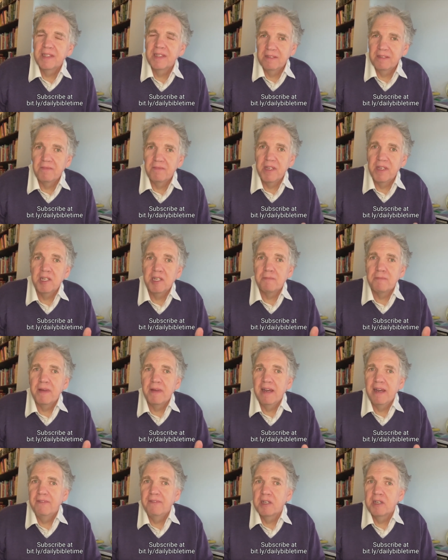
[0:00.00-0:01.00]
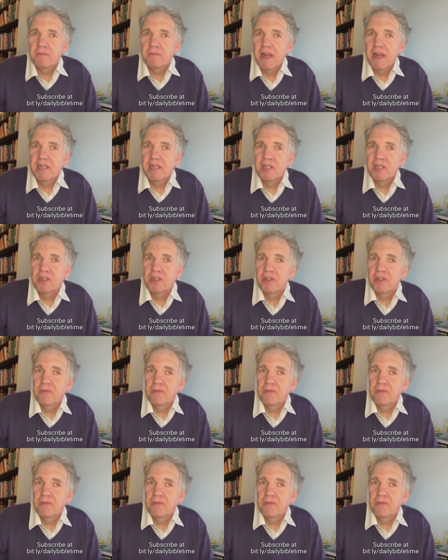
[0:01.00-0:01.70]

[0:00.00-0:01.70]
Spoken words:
this marvelous passage,